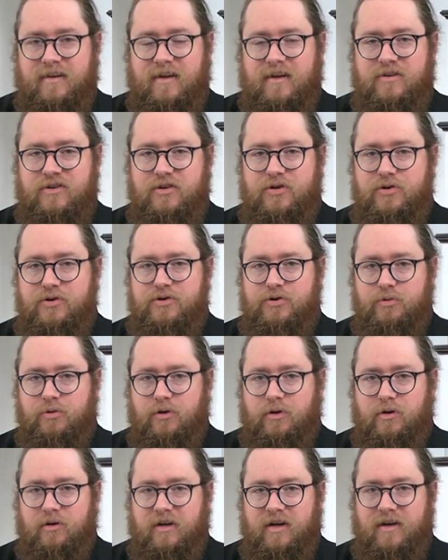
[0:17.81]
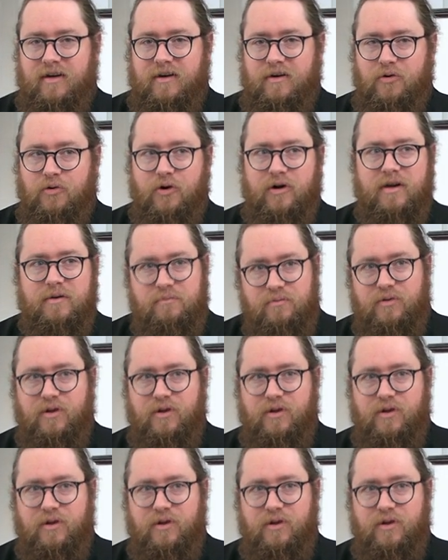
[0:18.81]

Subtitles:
an unusual organ